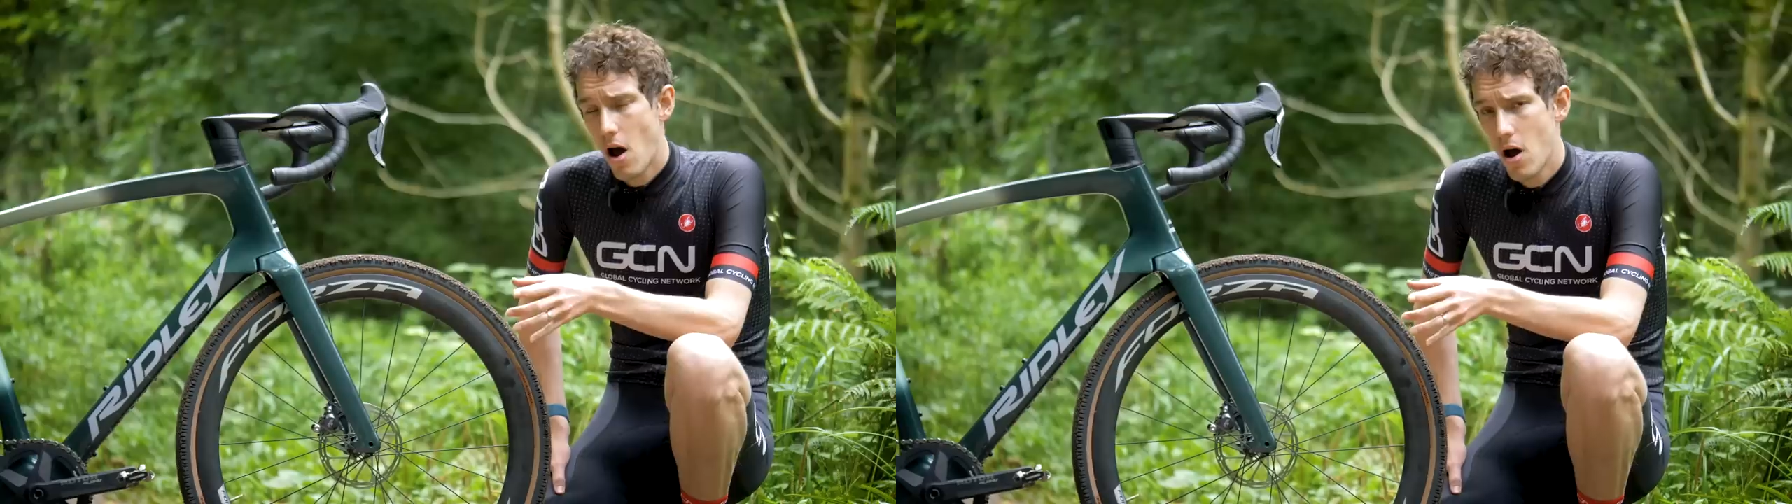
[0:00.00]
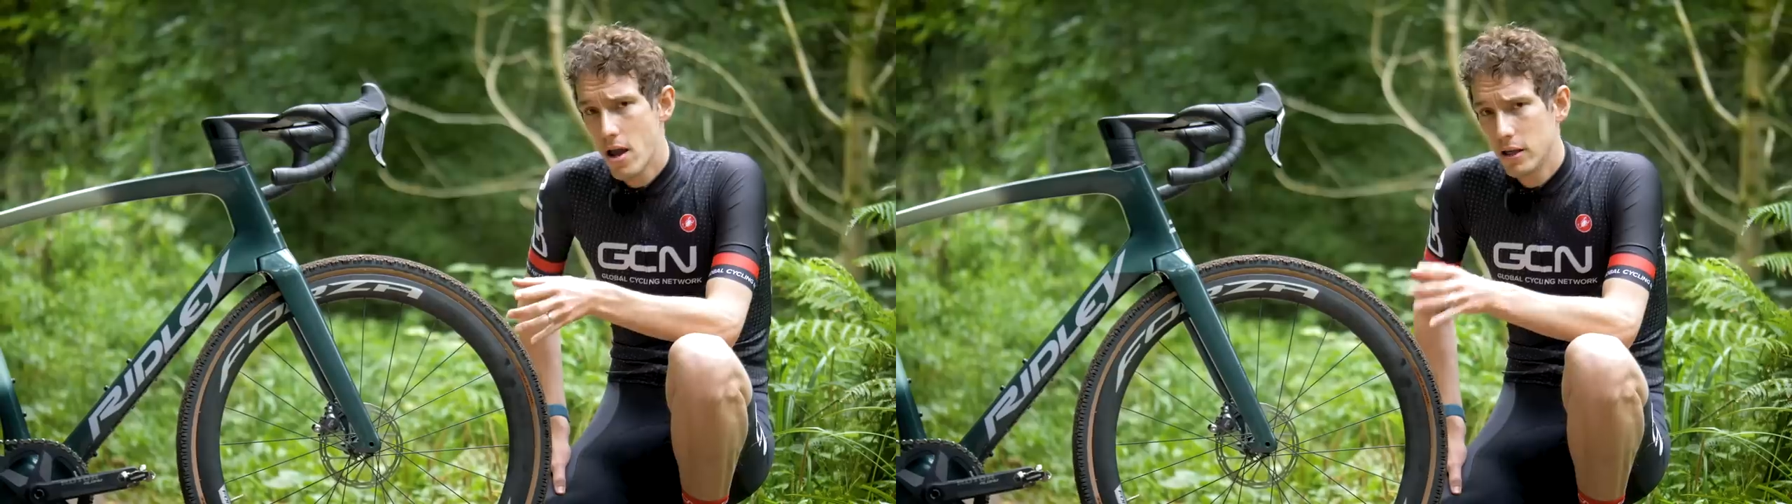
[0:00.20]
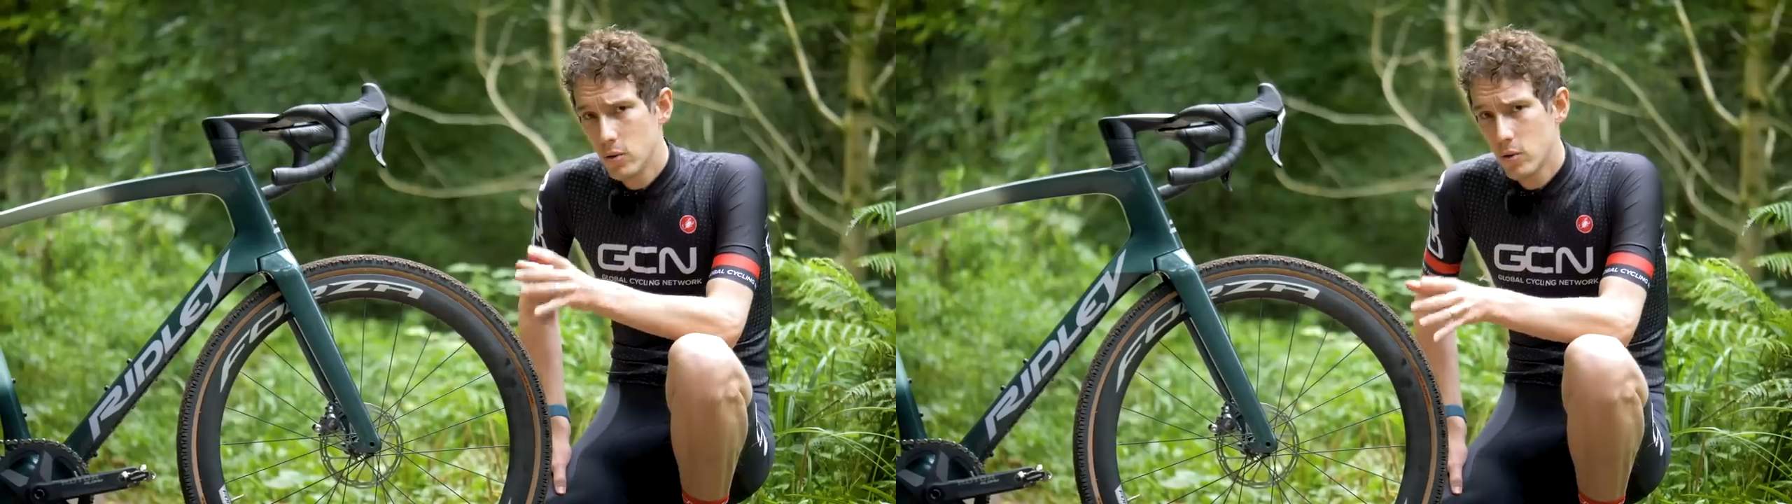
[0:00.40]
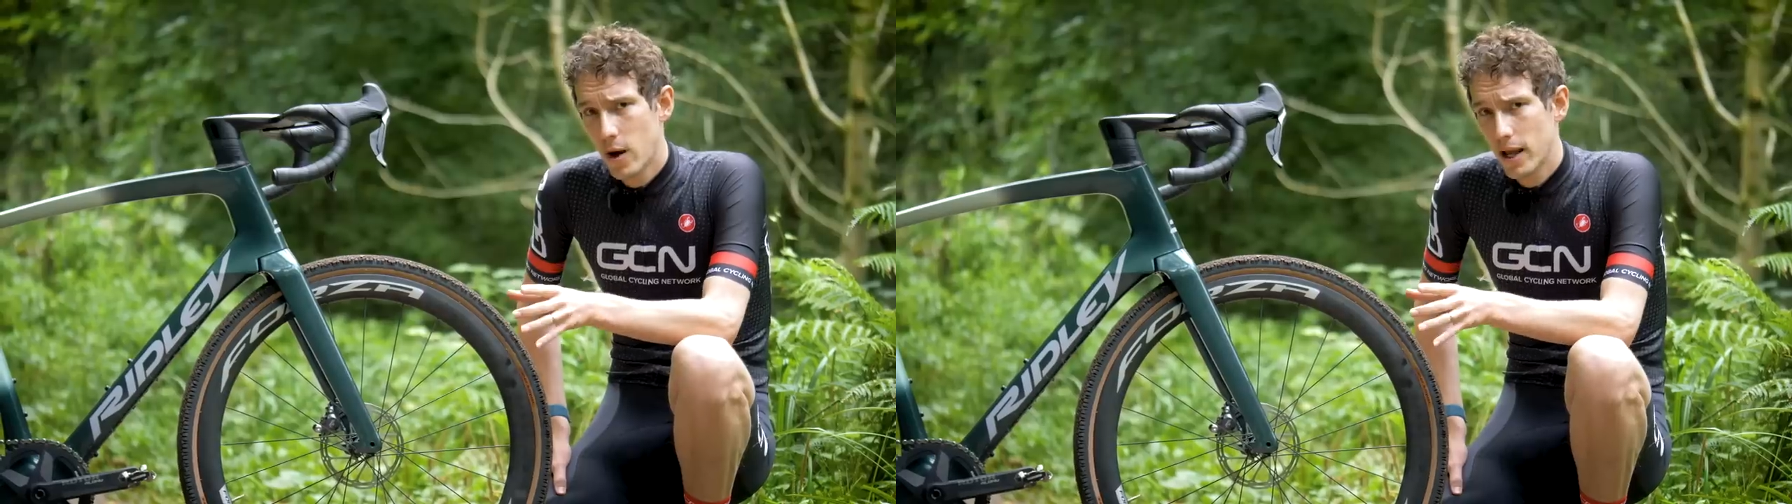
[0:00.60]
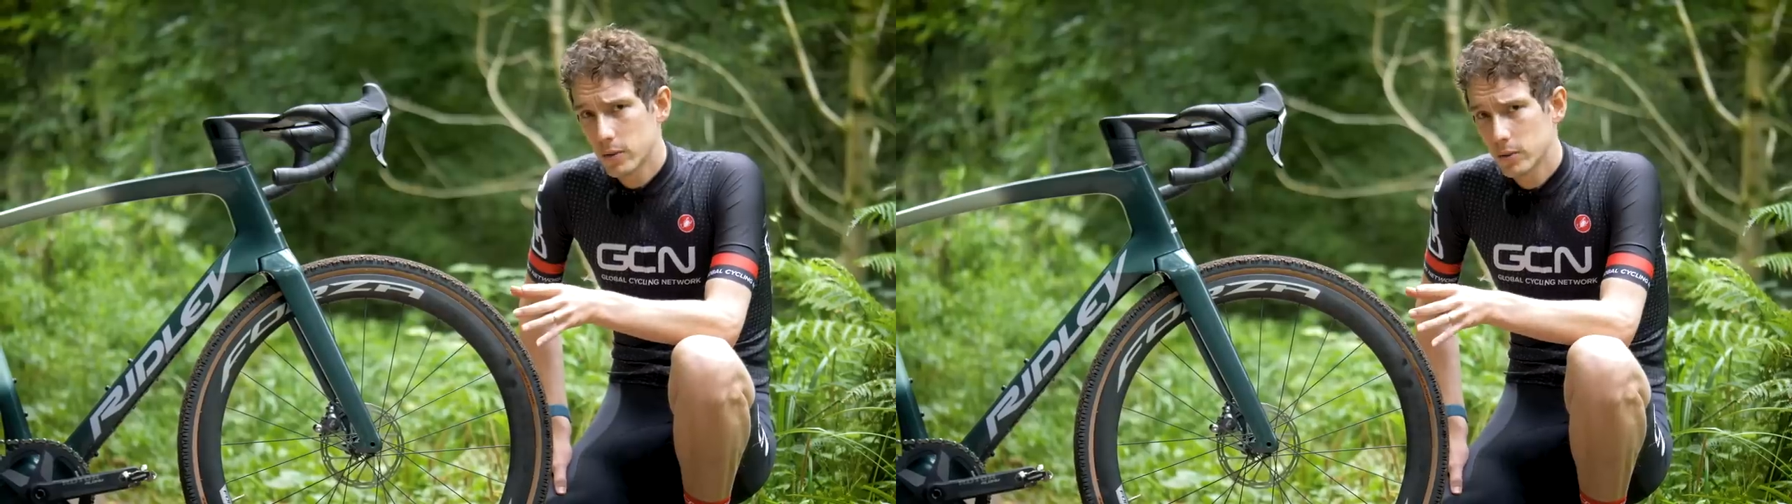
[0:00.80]
higher yaw
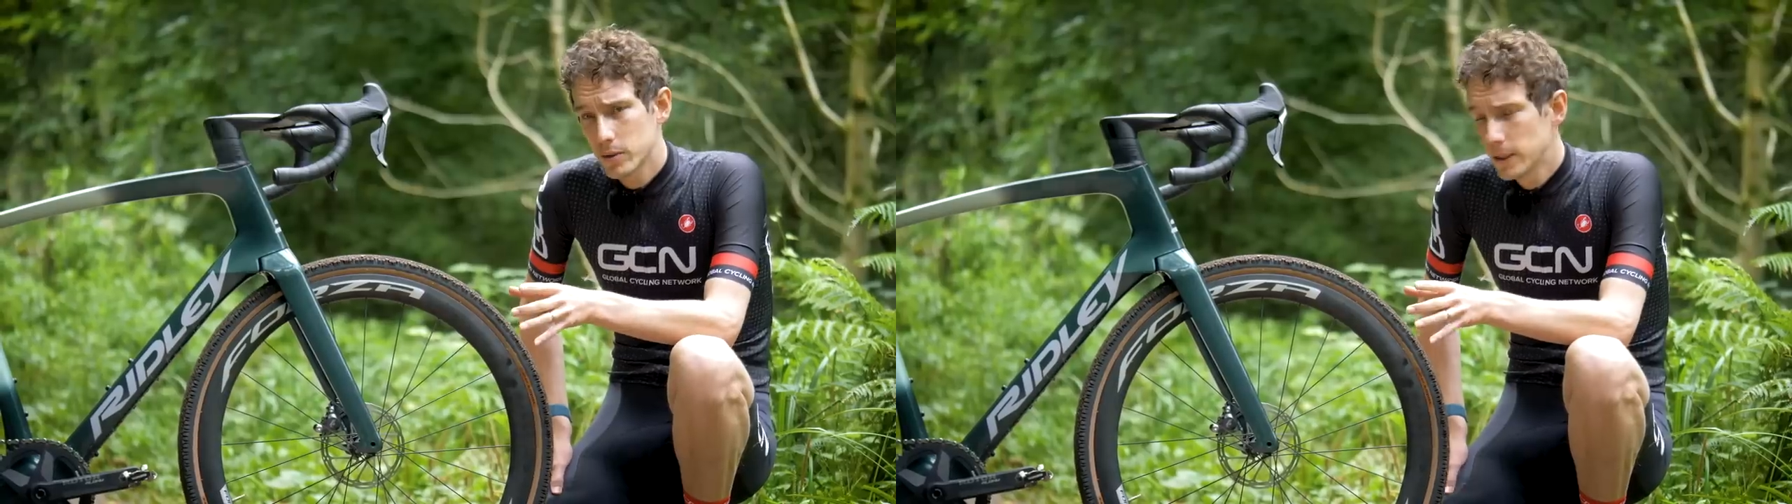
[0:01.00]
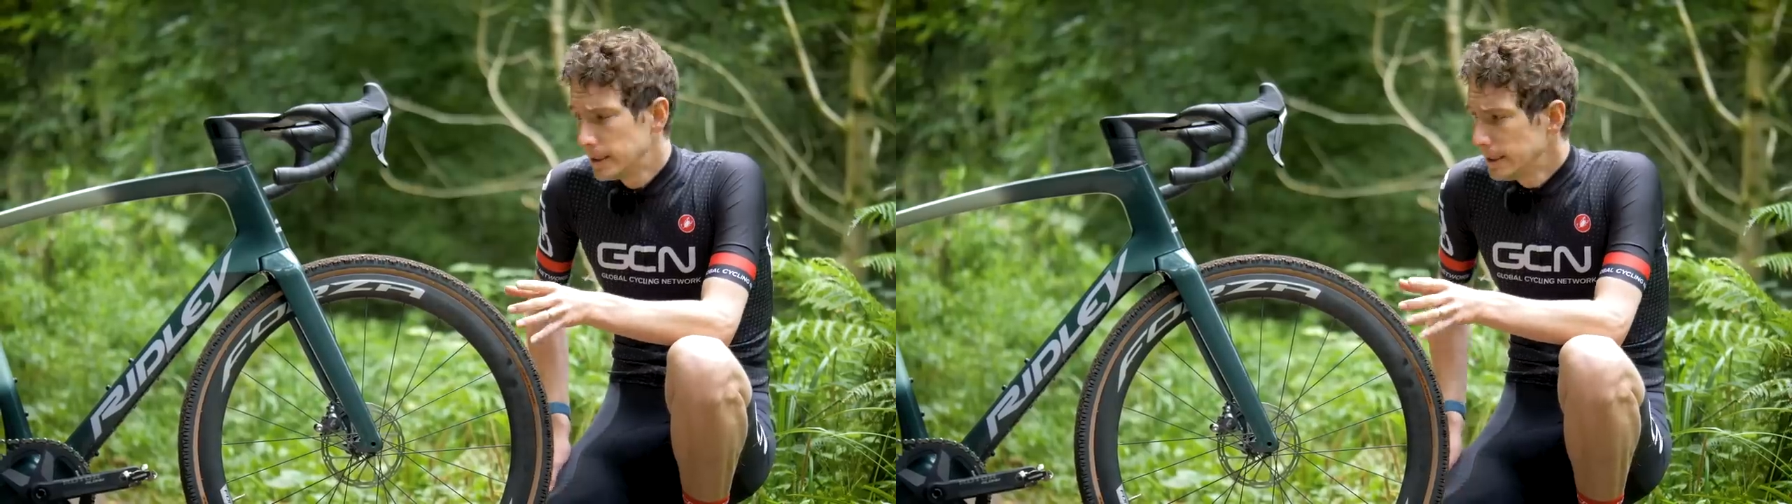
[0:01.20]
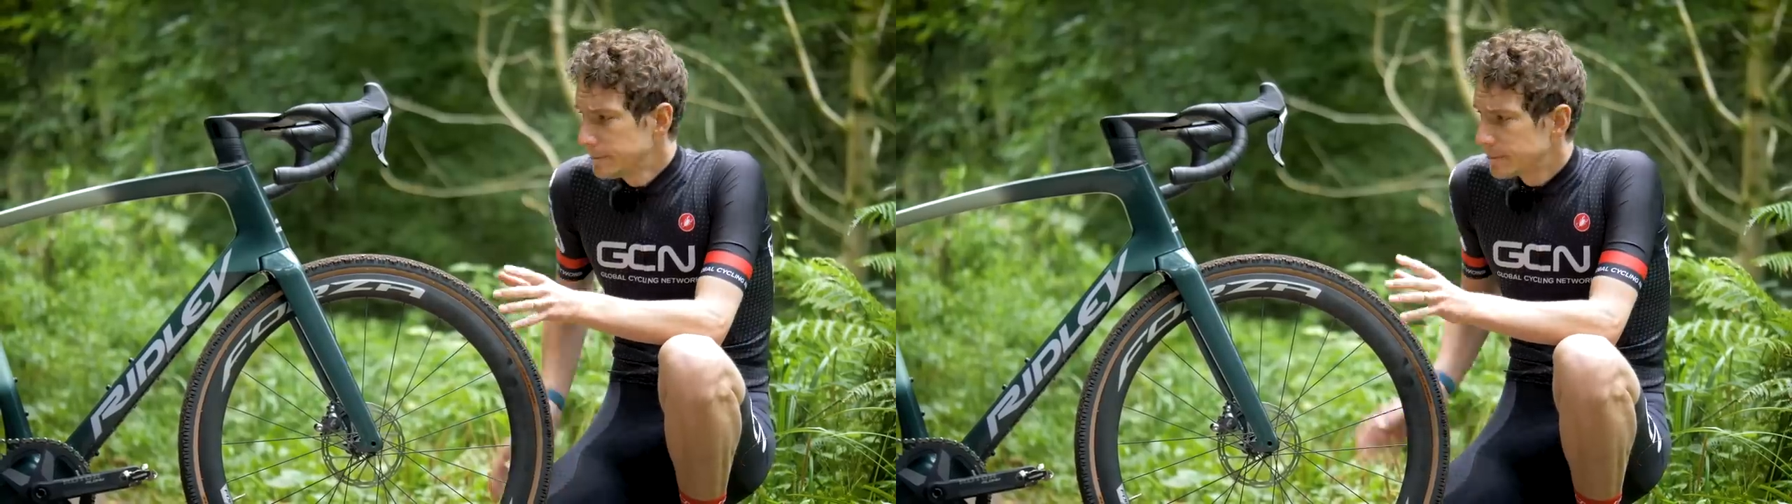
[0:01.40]
angles.